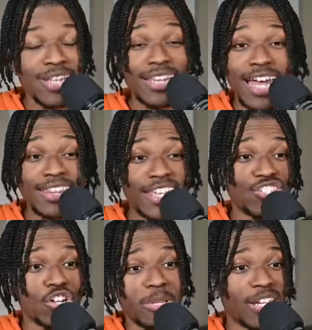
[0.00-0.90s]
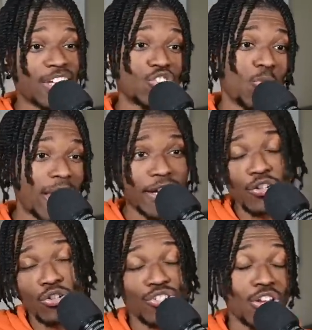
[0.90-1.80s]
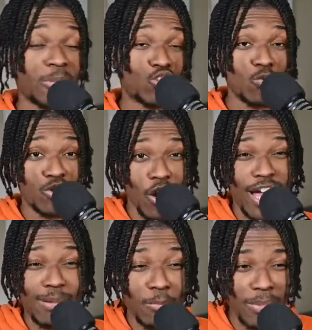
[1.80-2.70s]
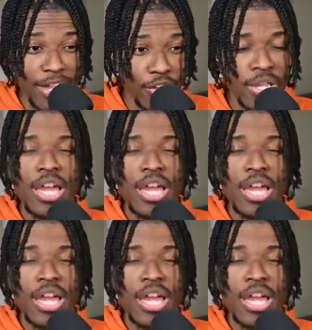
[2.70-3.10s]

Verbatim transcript: Not that I think he's going to be the next Kawhi Leonard or he's going to be a superstar caliber player,